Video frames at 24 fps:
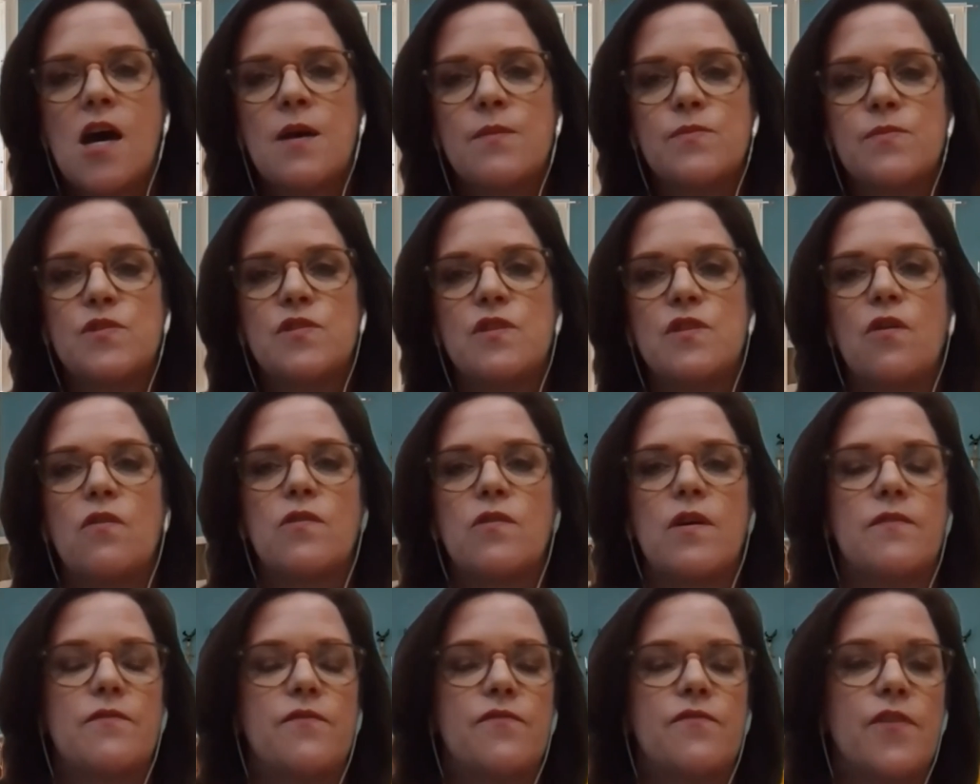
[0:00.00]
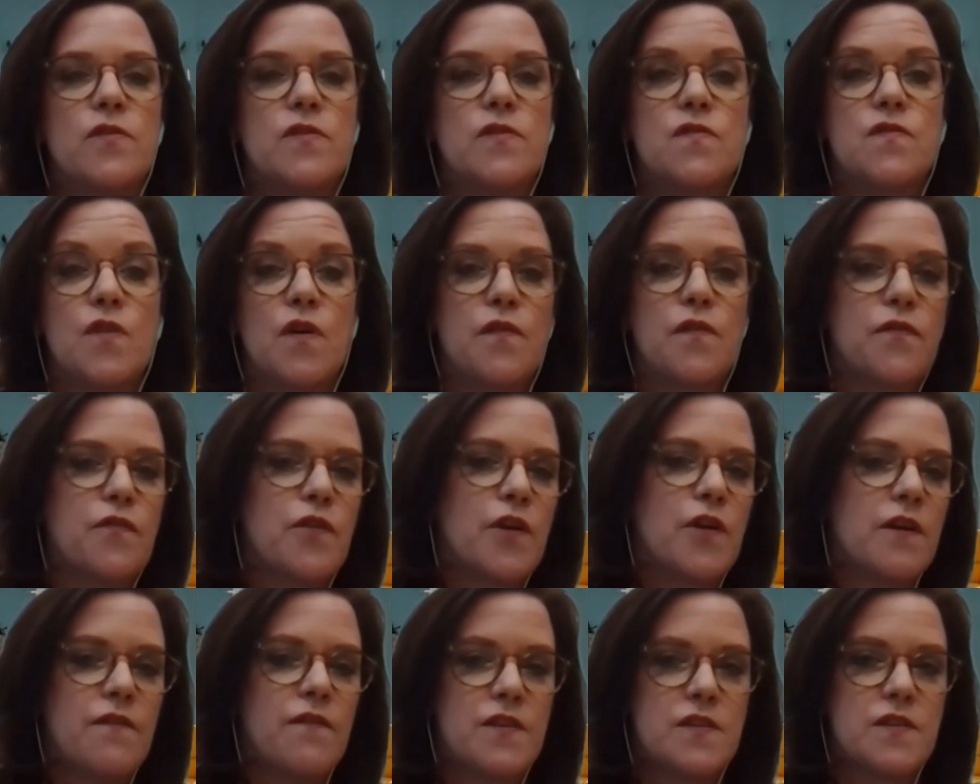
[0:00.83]
So folks, feel free
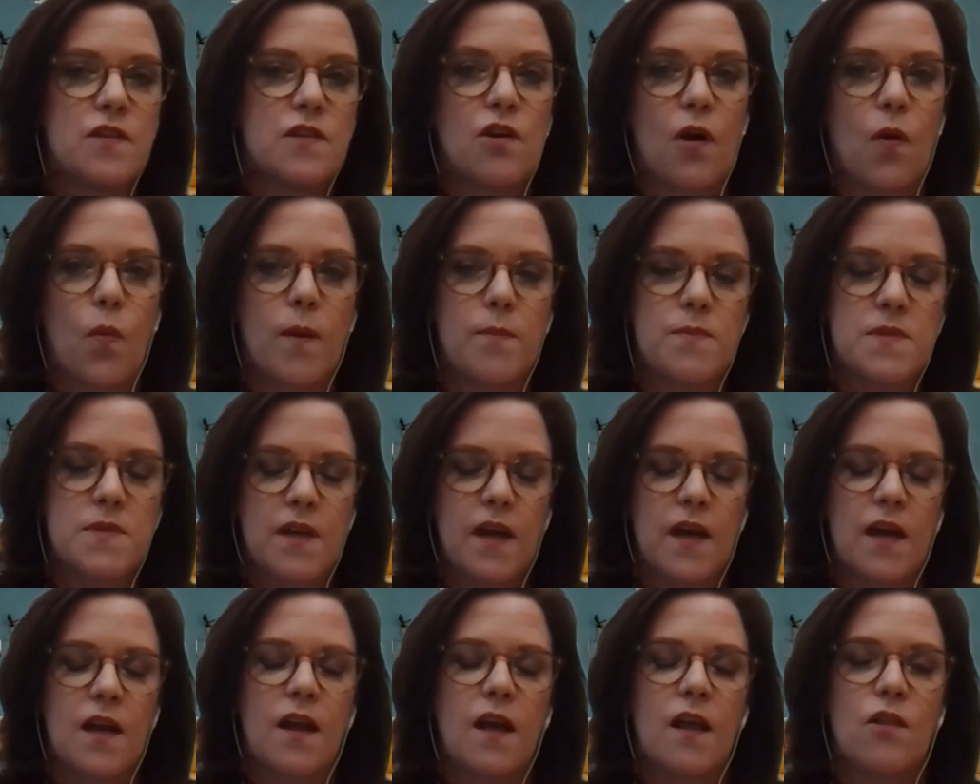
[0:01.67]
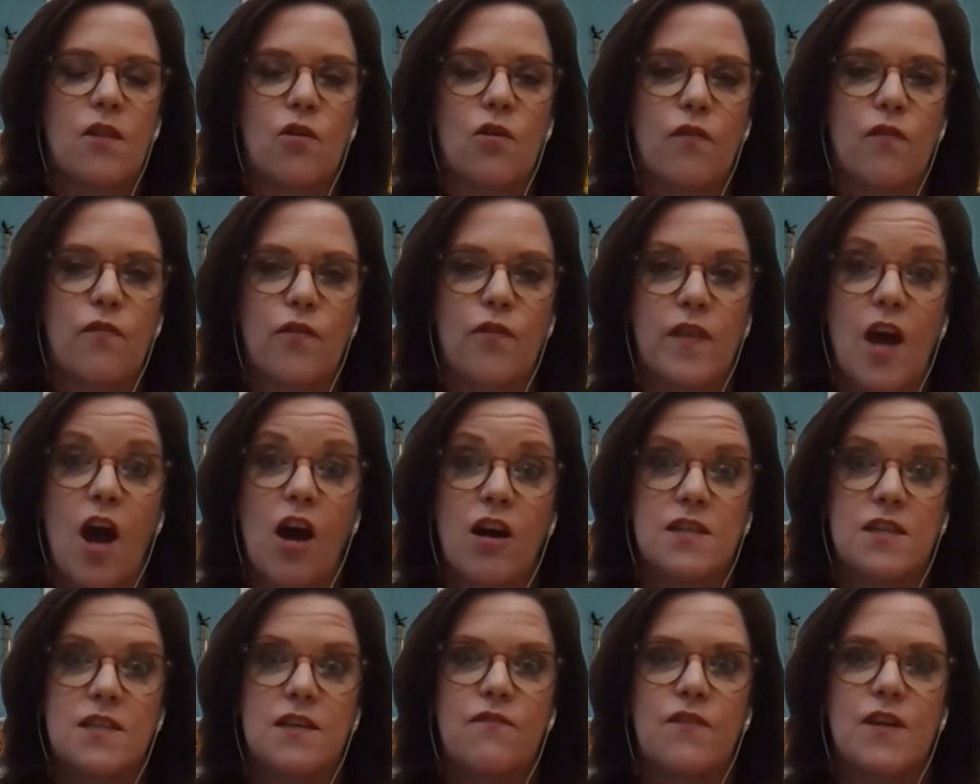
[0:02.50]
to visit our website and look for the
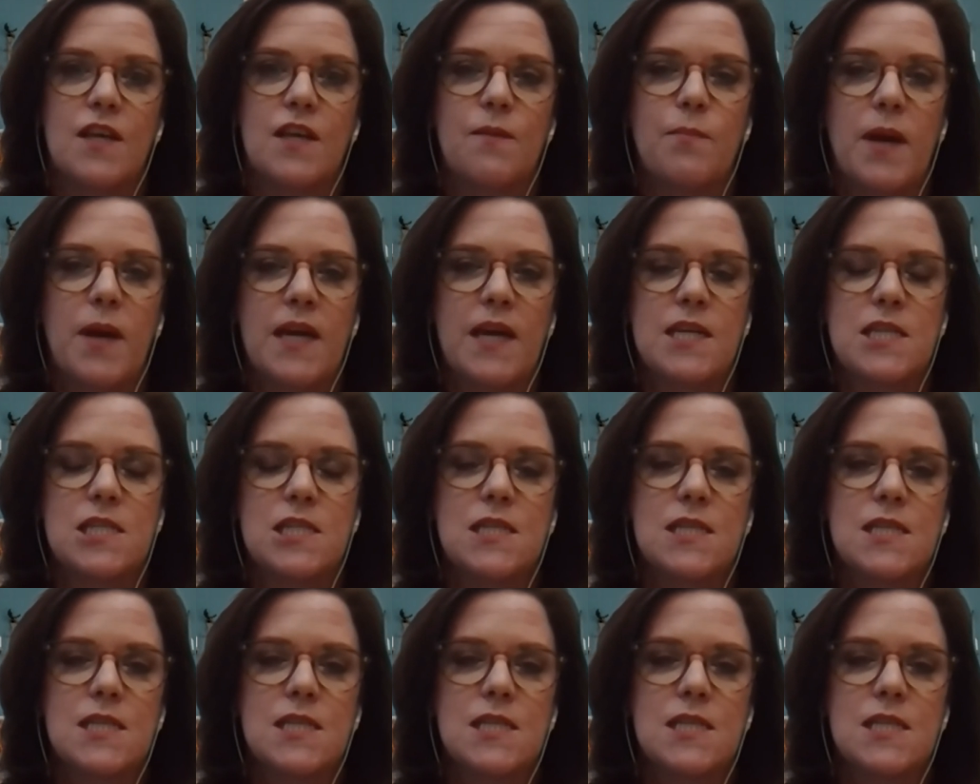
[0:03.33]
activity pages.